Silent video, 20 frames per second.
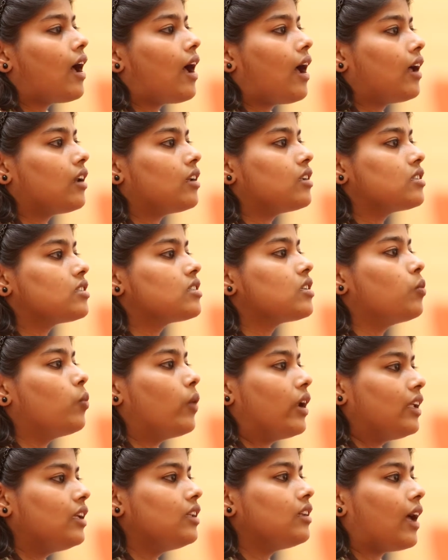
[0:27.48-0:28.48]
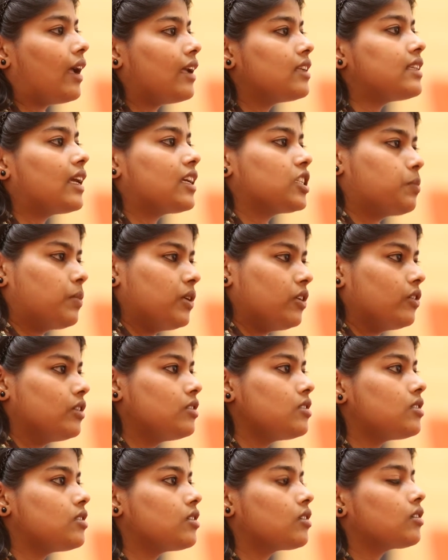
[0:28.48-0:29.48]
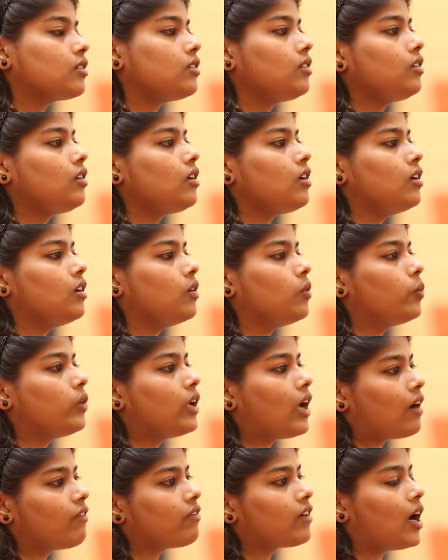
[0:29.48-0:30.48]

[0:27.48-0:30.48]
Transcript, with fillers: and it is a very nice experience. We have